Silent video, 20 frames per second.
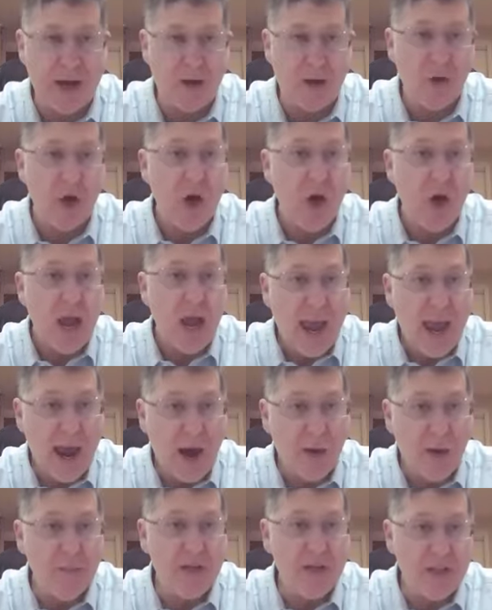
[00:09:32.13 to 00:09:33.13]
Now,
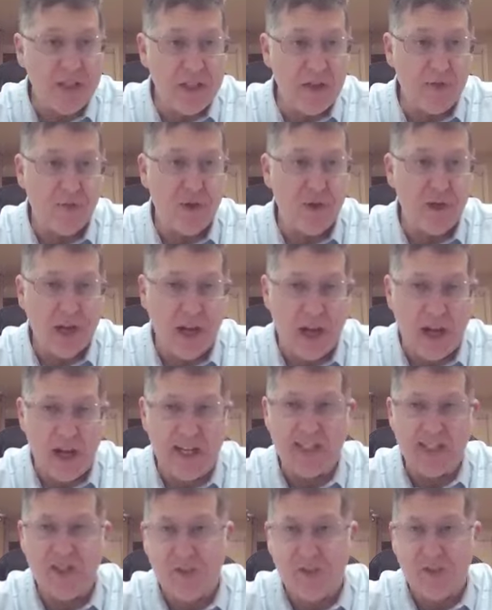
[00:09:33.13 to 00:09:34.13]
how many different
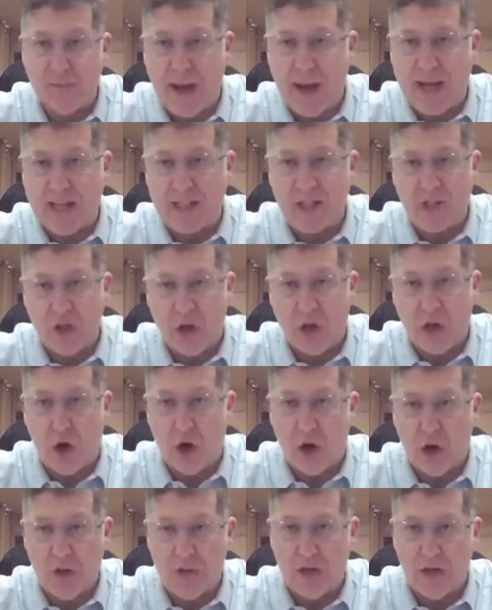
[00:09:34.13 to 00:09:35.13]
kinds of matzah
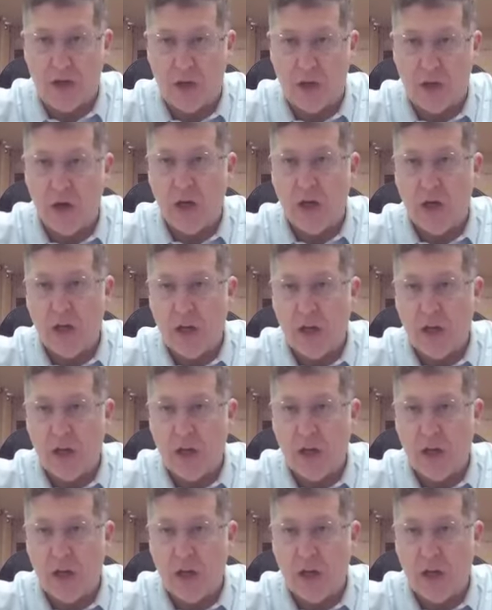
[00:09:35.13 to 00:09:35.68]
are there,